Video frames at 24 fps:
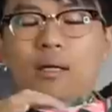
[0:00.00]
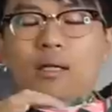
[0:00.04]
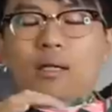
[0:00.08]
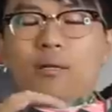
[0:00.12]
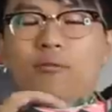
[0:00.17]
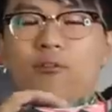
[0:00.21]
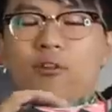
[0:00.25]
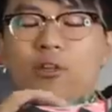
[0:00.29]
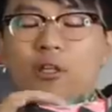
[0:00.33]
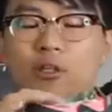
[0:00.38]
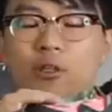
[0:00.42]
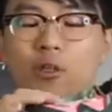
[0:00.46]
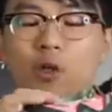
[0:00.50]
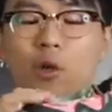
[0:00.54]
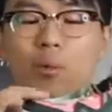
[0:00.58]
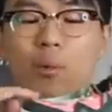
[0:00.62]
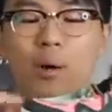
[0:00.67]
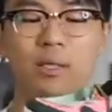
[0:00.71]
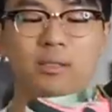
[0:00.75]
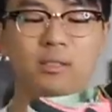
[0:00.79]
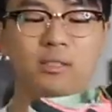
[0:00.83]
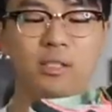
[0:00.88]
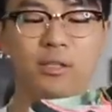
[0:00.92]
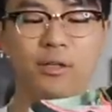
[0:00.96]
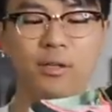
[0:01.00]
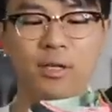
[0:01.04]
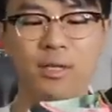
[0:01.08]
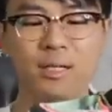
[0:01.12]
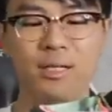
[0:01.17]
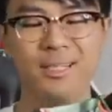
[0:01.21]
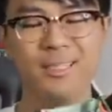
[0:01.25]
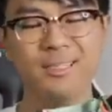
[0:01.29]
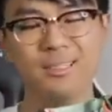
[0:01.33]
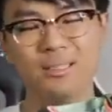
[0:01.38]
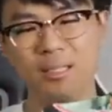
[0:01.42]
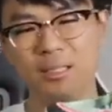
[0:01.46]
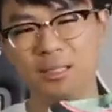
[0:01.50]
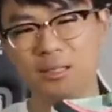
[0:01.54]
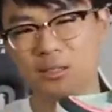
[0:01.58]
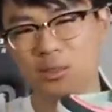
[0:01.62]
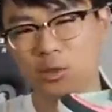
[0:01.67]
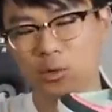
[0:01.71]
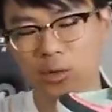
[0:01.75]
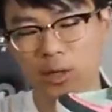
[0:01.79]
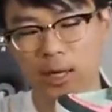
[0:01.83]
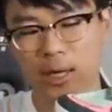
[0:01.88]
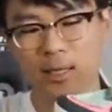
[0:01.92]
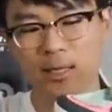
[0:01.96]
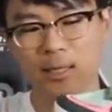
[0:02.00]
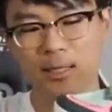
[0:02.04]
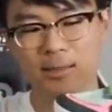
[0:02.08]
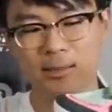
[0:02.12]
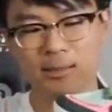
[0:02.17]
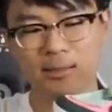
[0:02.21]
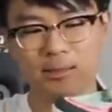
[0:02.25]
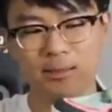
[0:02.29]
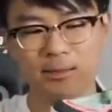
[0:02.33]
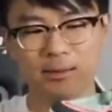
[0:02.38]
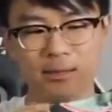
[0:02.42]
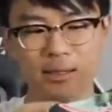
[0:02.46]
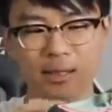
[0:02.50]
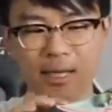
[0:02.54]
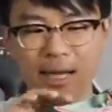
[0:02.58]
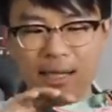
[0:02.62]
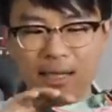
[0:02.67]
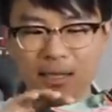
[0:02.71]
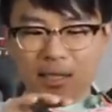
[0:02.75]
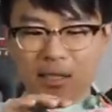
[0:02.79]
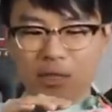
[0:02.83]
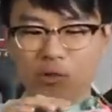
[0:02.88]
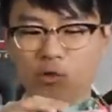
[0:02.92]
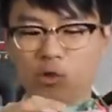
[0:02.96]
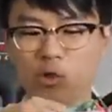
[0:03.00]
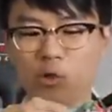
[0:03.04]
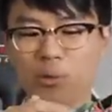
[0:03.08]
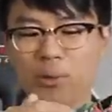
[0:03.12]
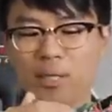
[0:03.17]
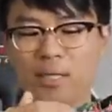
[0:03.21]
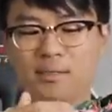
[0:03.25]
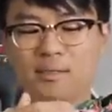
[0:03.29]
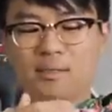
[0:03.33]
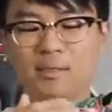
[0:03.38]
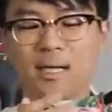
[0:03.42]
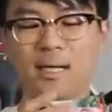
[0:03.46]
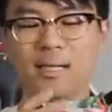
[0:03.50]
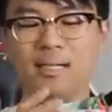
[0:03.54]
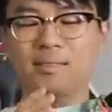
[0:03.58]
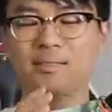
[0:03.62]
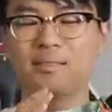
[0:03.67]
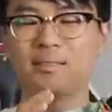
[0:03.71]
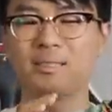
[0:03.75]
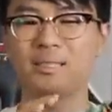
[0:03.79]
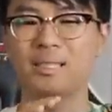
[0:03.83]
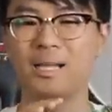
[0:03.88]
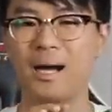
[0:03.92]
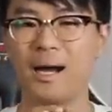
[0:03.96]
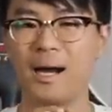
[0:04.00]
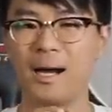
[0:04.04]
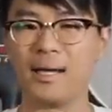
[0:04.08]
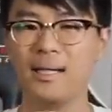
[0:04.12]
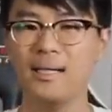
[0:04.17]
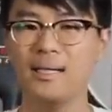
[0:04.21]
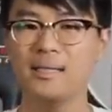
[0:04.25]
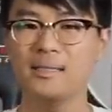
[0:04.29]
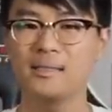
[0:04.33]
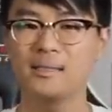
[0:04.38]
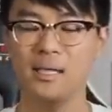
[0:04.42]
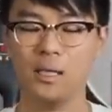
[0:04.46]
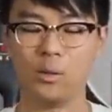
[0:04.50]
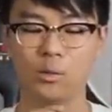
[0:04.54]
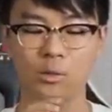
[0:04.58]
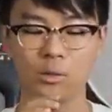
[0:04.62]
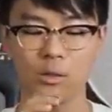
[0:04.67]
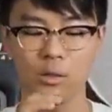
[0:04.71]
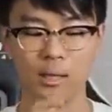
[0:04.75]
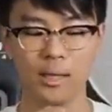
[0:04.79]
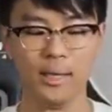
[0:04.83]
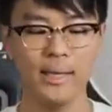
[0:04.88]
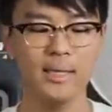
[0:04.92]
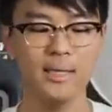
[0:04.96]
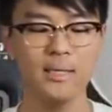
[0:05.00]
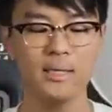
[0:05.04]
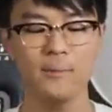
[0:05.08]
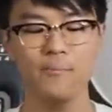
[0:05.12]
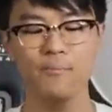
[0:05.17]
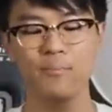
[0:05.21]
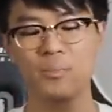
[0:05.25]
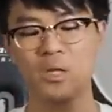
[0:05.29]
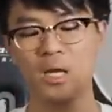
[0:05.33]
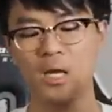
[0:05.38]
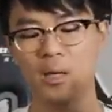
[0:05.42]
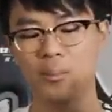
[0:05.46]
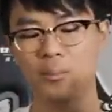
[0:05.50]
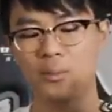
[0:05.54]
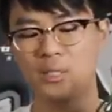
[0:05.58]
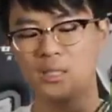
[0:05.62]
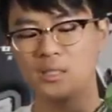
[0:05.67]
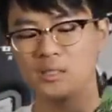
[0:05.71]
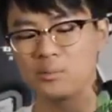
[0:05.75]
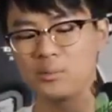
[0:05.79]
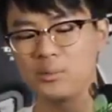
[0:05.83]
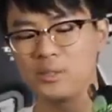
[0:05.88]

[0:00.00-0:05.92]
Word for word: And then for the toe box area, it, it's okay. It's slightly roomy. It's not as tight as I would like. But this